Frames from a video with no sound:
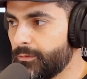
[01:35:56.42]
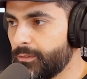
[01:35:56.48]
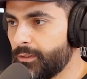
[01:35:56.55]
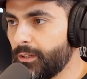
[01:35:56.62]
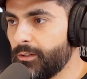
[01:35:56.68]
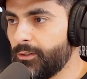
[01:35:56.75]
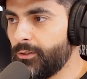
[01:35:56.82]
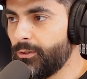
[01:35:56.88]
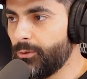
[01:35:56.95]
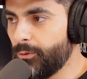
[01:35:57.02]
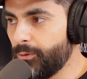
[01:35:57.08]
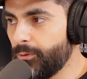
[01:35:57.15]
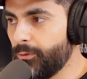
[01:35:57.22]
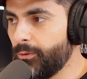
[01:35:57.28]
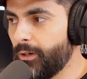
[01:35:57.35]
Then
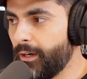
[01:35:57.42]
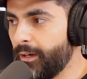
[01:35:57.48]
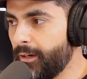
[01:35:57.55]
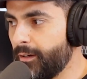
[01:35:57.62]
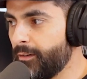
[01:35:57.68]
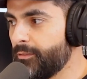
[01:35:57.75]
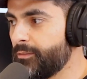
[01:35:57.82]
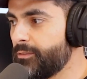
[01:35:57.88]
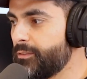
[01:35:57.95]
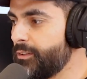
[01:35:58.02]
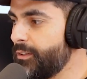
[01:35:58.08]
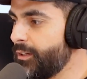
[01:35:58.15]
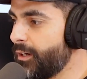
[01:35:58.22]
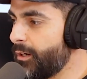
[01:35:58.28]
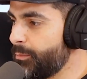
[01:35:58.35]
you have
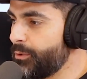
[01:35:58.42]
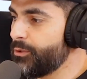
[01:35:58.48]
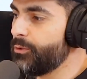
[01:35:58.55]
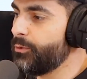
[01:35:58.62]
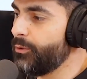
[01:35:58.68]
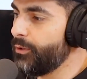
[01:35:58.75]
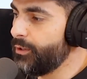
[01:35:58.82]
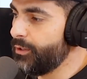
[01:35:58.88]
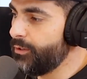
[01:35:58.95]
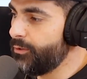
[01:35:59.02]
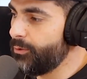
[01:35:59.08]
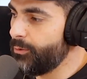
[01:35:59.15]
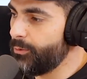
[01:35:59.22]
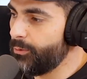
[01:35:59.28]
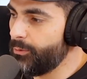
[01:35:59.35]
the opportunity
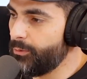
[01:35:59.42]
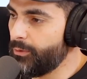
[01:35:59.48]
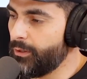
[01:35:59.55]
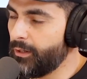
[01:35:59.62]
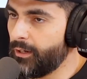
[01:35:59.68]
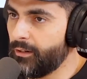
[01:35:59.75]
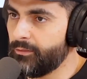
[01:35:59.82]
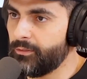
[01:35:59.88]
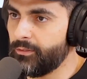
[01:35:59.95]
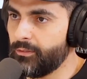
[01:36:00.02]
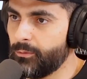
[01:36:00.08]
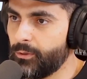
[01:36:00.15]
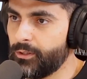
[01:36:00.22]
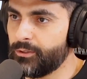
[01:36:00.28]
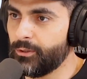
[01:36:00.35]
to have
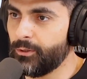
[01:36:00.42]
what is